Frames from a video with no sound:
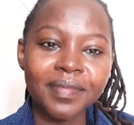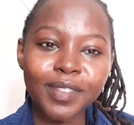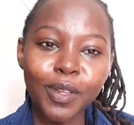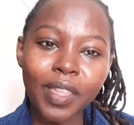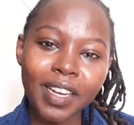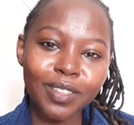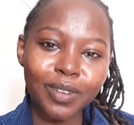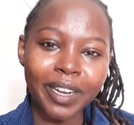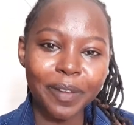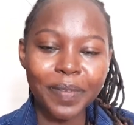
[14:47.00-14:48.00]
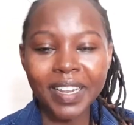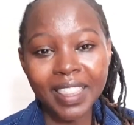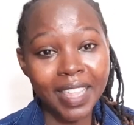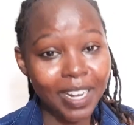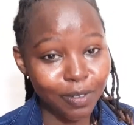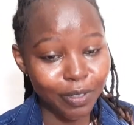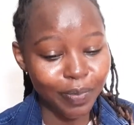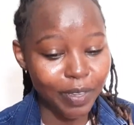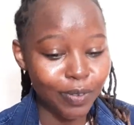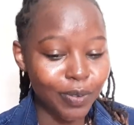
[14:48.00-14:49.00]
So that is what happened. That was
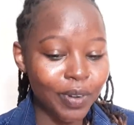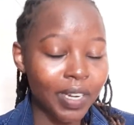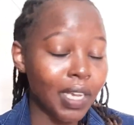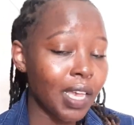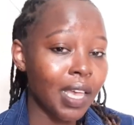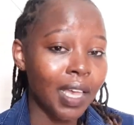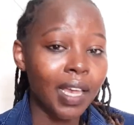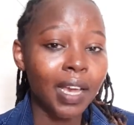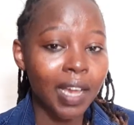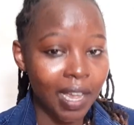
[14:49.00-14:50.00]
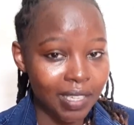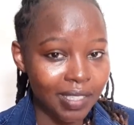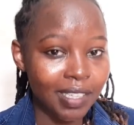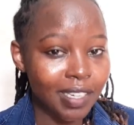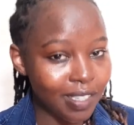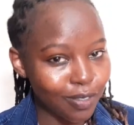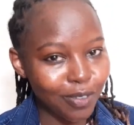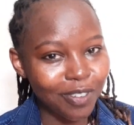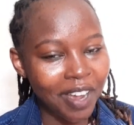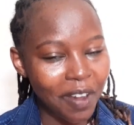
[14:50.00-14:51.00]
my story. Guys, it is
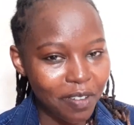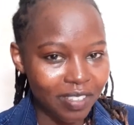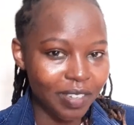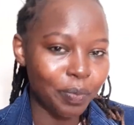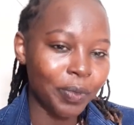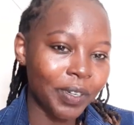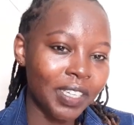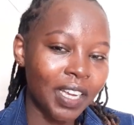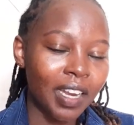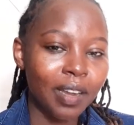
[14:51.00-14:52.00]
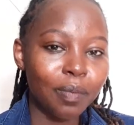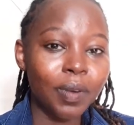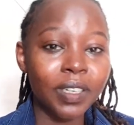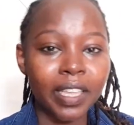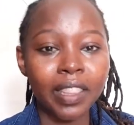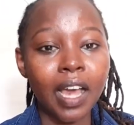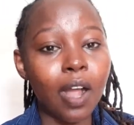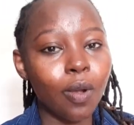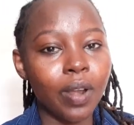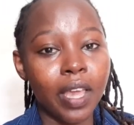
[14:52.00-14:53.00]
true, I was deported, but I thank
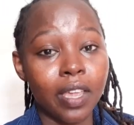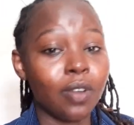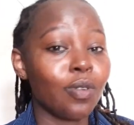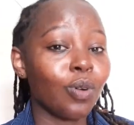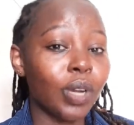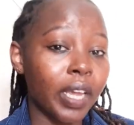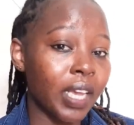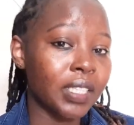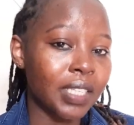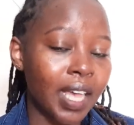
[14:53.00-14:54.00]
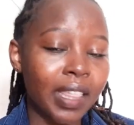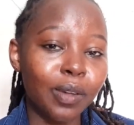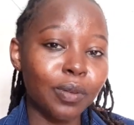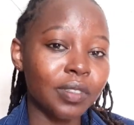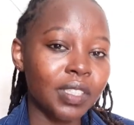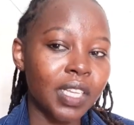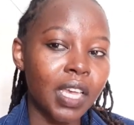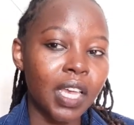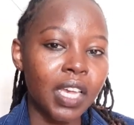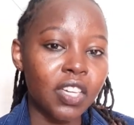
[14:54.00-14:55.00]
God I had no case, nothing was
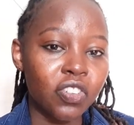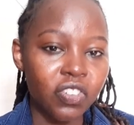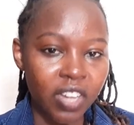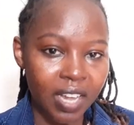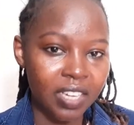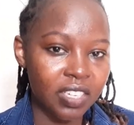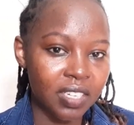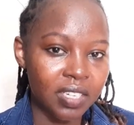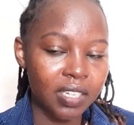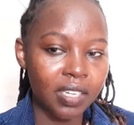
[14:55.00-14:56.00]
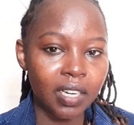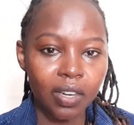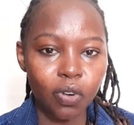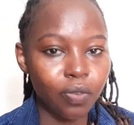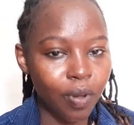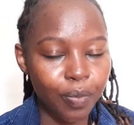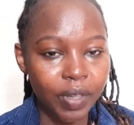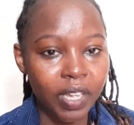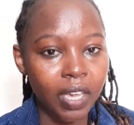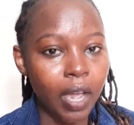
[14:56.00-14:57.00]
charged over
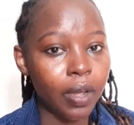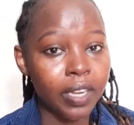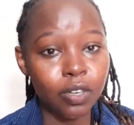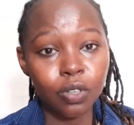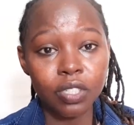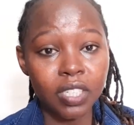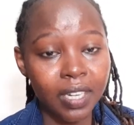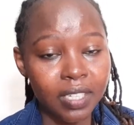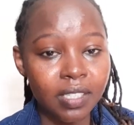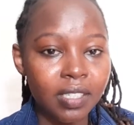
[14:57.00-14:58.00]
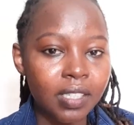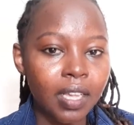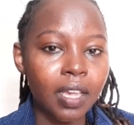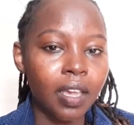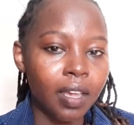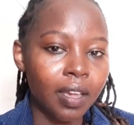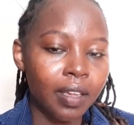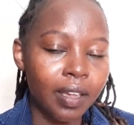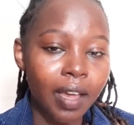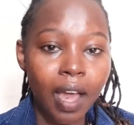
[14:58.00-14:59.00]
me, I had no charges.
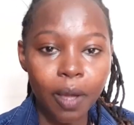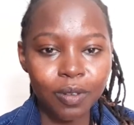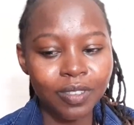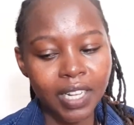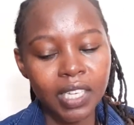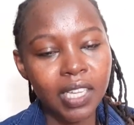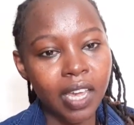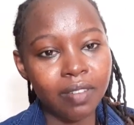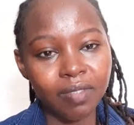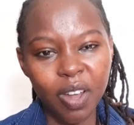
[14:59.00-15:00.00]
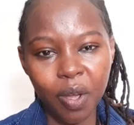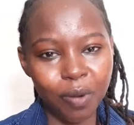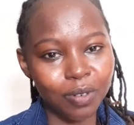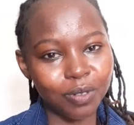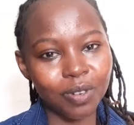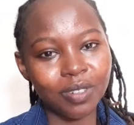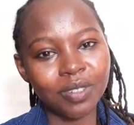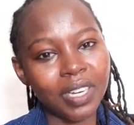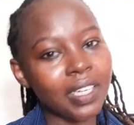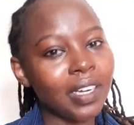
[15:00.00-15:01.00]
Yeah, I was clear. If now I want to go to Qatar,